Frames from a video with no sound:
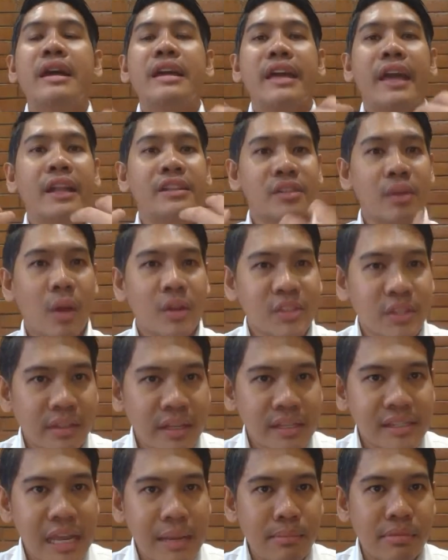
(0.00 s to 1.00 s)
It's also
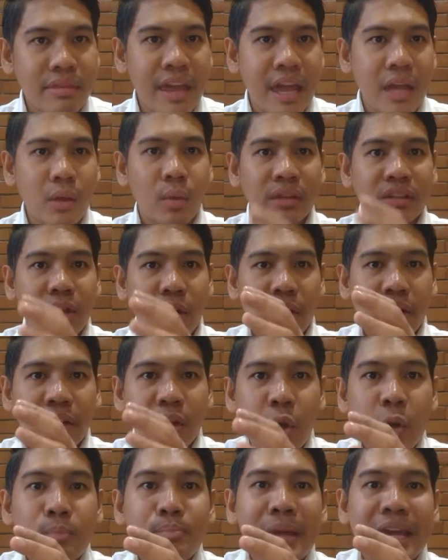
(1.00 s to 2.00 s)
the same thing when you're
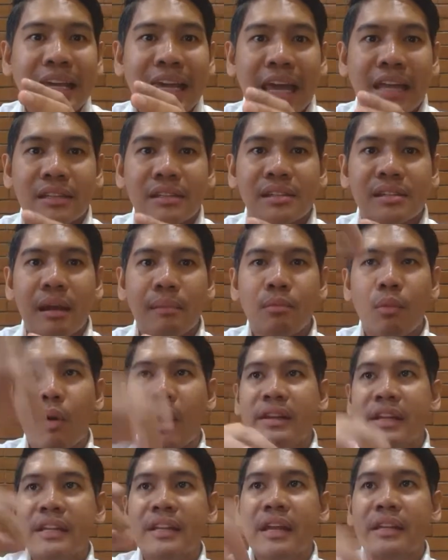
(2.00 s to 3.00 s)
looping in
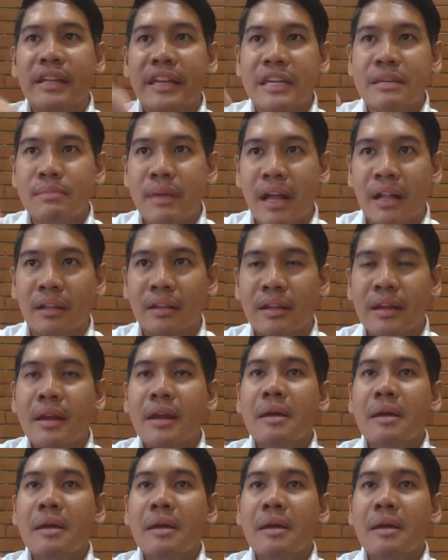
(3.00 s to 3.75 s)
someone in an email.